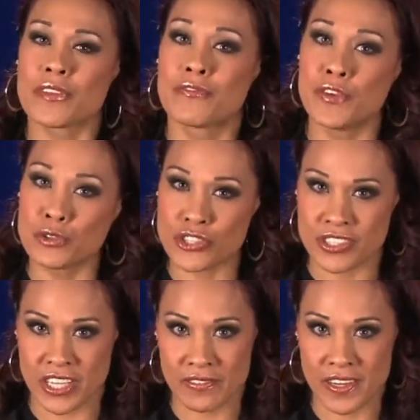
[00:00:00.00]
the future
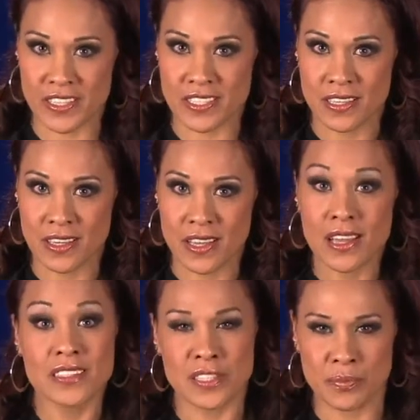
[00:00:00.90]
divas
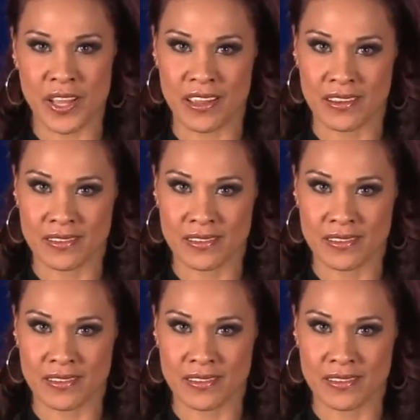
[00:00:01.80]
to be.